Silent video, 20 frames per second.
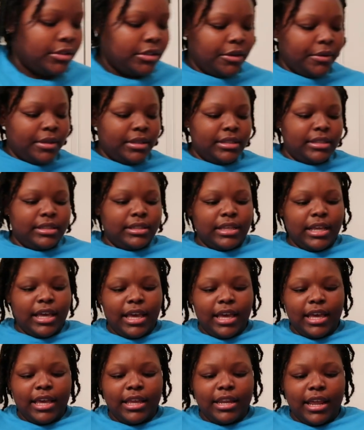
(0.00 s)
So
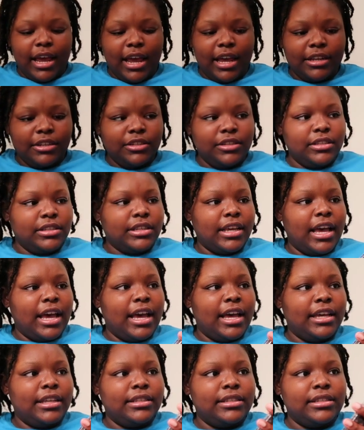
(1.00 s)
instead, I just
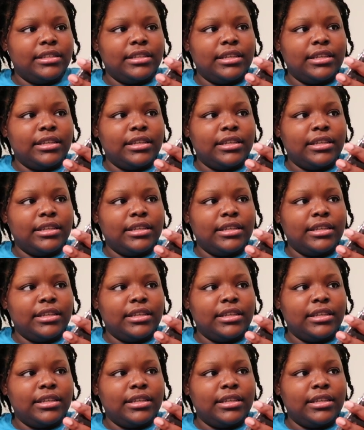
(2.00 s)
got, I